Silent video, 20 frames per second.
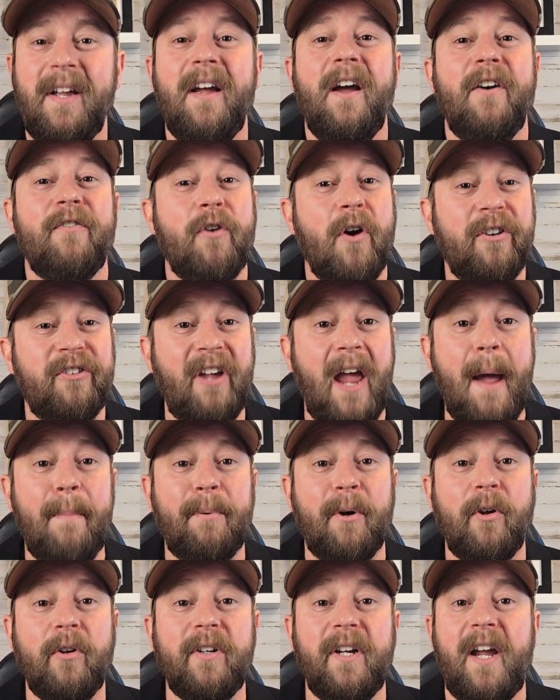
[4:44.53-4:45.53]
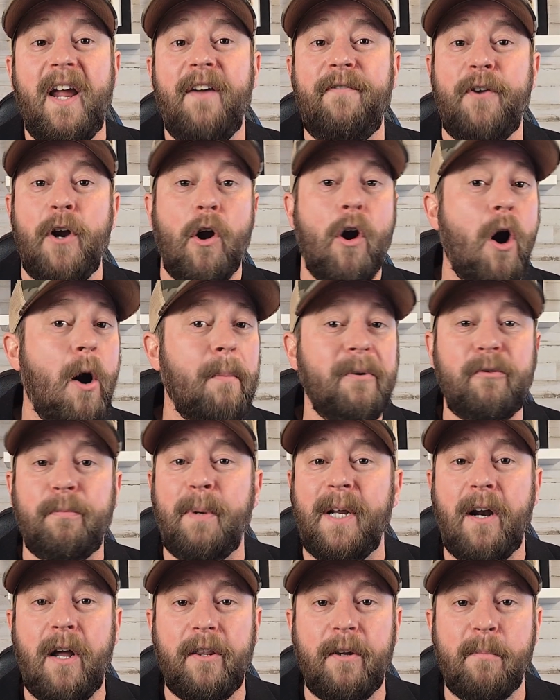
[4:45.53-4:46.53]
For example, if your home has been
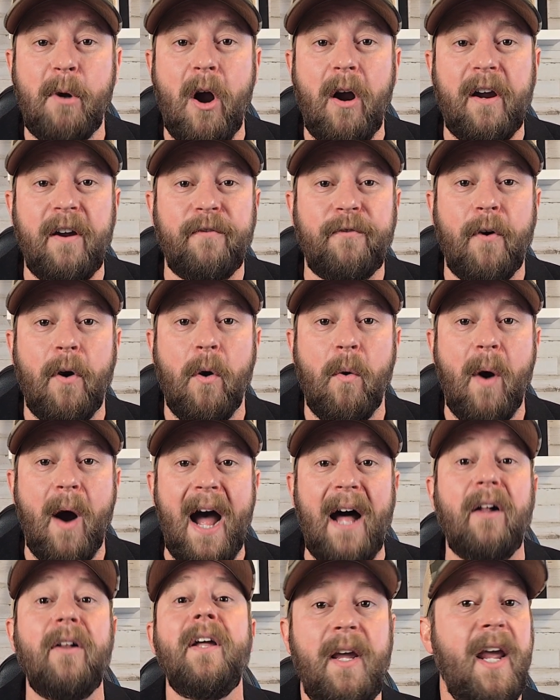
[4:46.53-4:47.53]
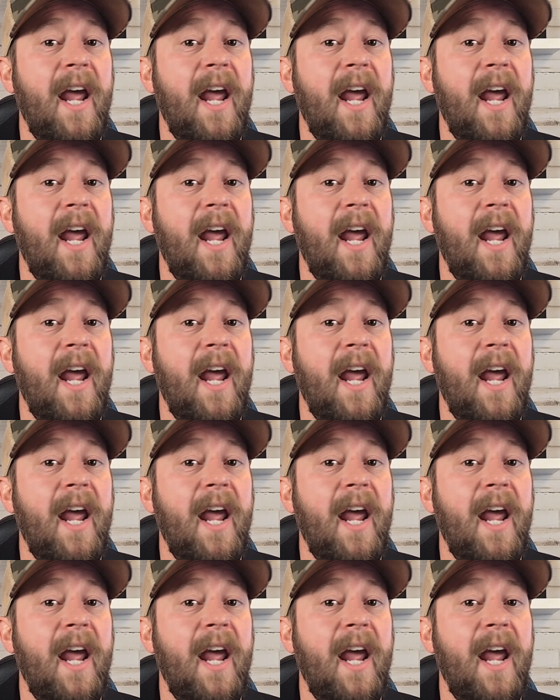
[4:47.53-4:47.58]
on the market for a while,